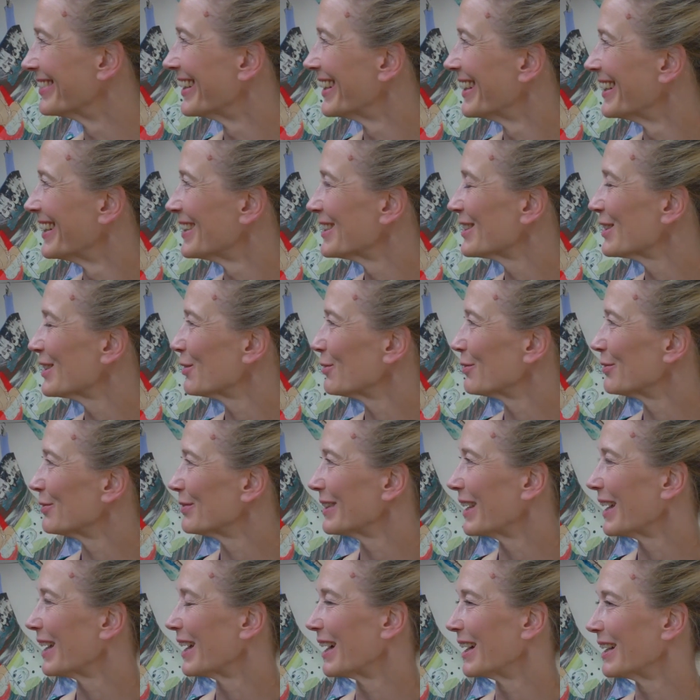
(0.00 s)
and one is never the
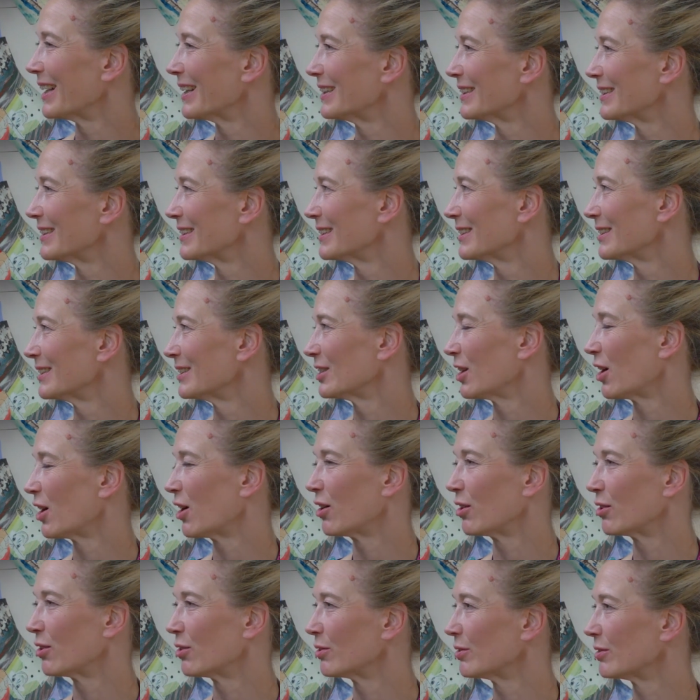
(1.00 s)
yeah. best judge on one's
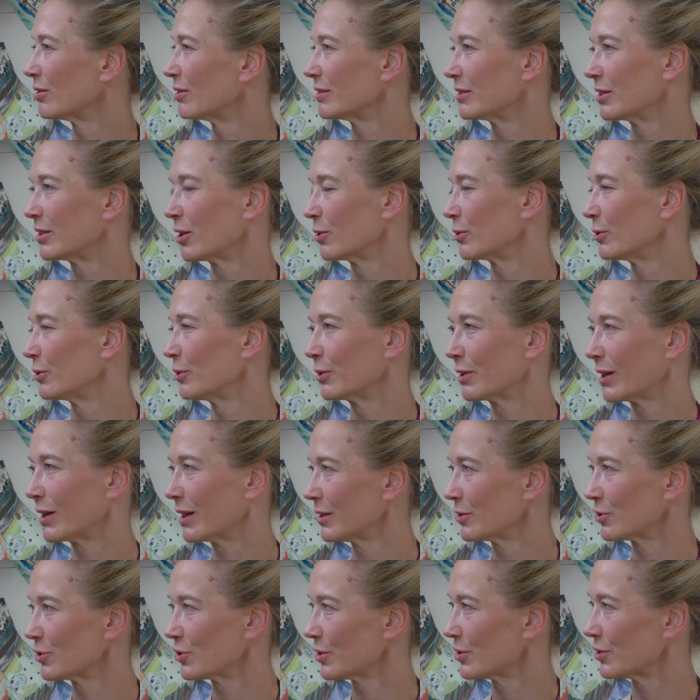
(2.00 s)
no, on no. oneself.
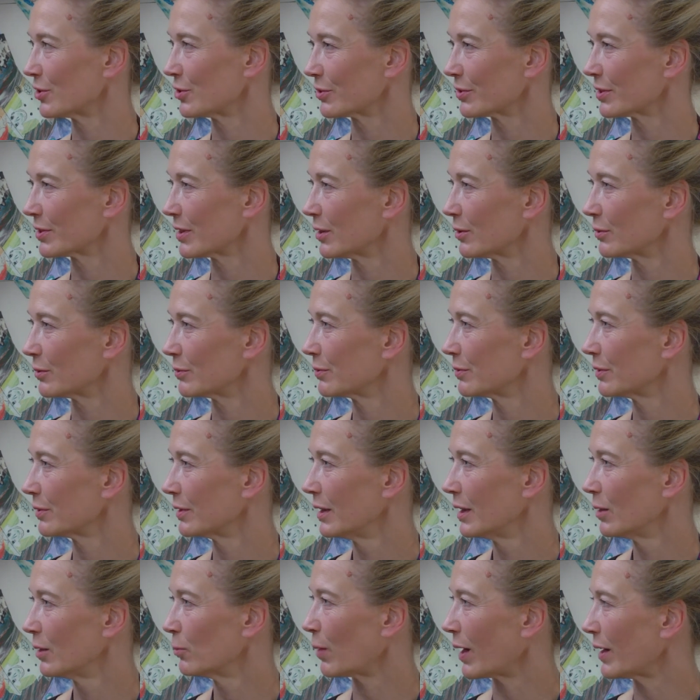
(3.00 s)
No, That's yourself. for mm.
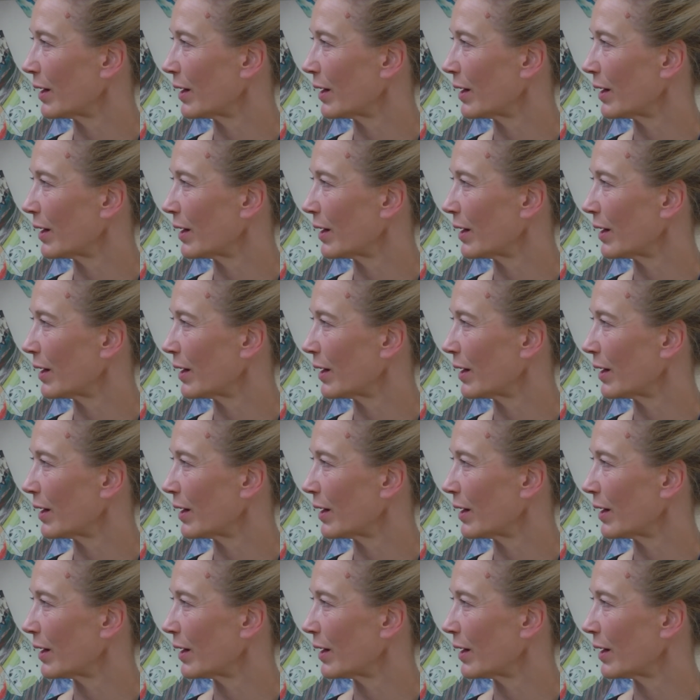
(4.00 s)
others.